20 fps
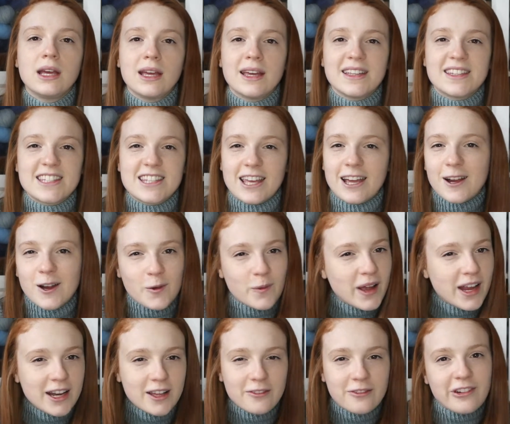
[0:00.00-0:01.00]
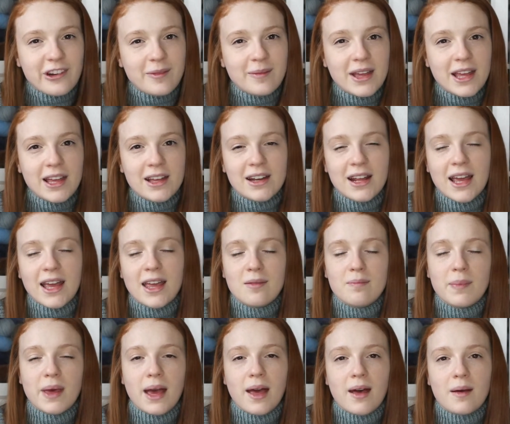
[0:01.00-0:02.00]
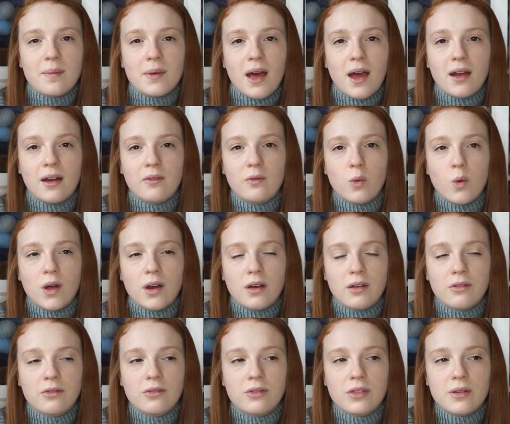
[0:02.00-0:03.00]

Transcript: it's there waiting for me, and I can pick up kind of one of